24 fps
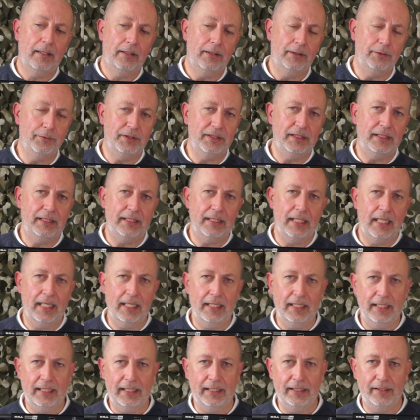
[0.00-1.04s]
You'll see
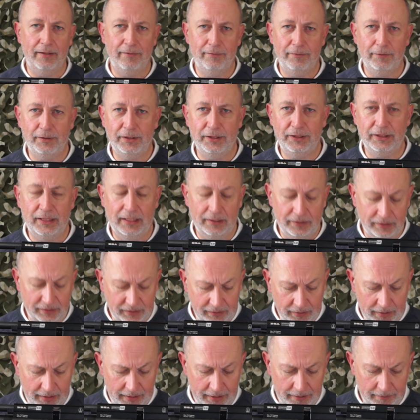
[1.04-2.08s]
that in the footage
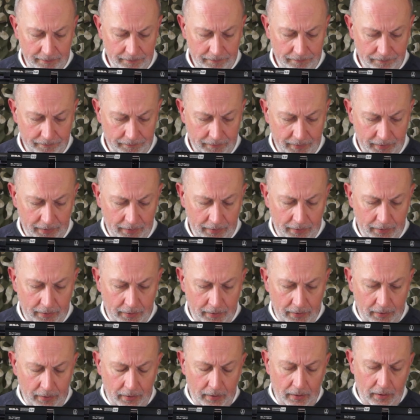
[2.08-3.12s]
outside.
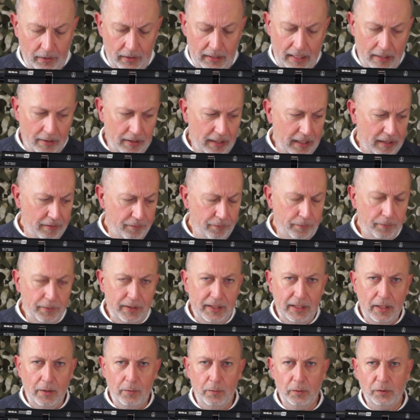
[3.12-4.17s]
Now, if we
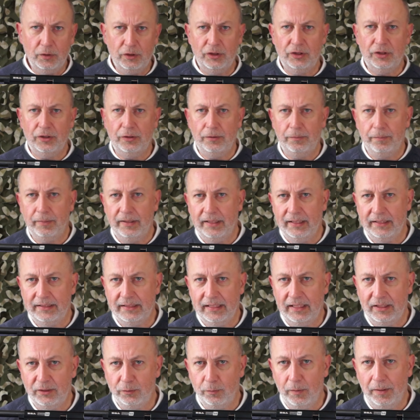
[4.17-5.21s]
go on to
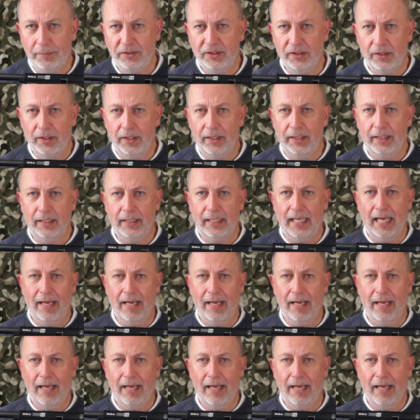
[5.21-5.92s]
BSA's website and